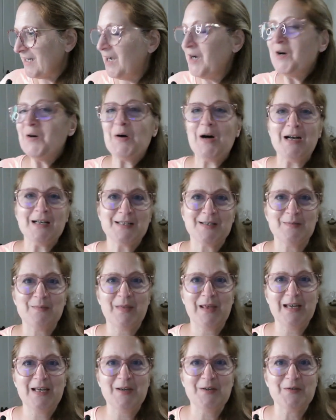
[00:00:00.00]
Oh, awesome.
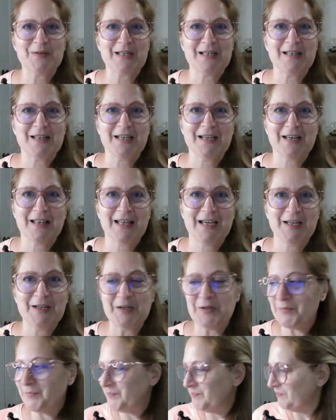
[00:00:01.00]
Thank you, Cynthia.
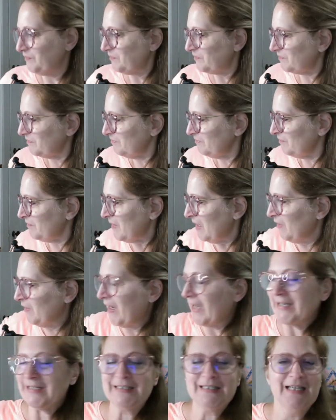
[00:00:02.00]
Thank you.
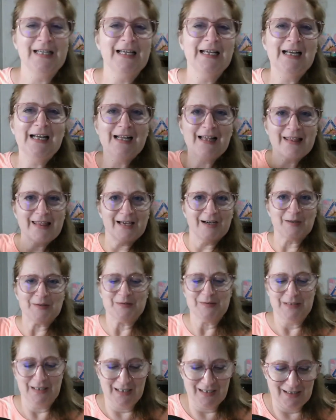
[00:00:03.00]
Okay.
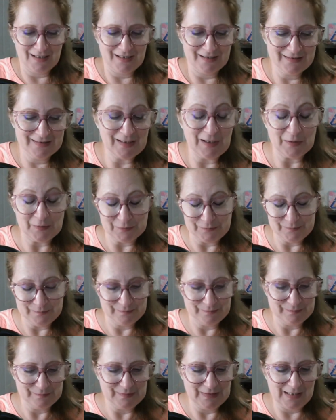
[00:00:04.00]
So, uh, so,
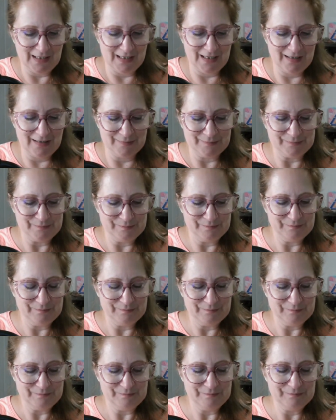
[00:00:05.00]
um,
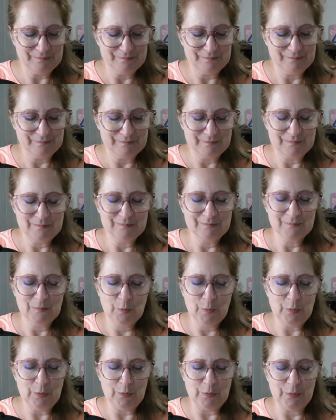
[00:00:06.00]

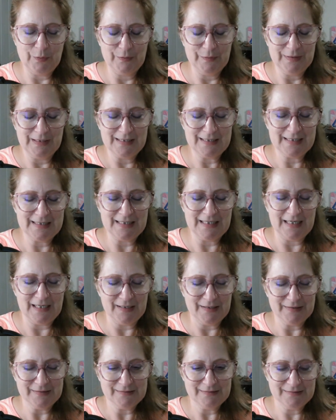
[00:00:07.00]
whew, let's
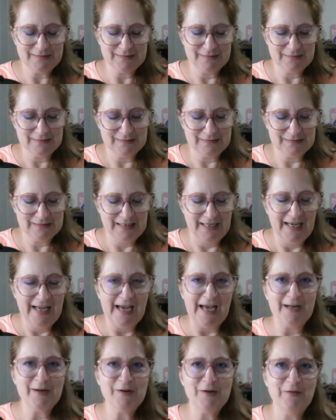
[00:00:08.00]
see.
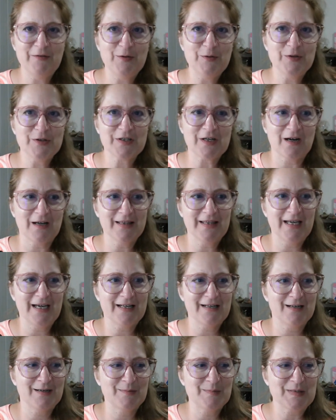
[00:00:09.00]
I don't know if you just caught
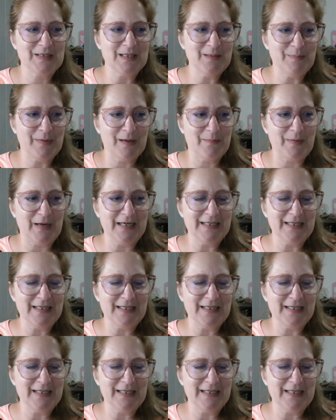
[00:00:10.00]
that um, slip up.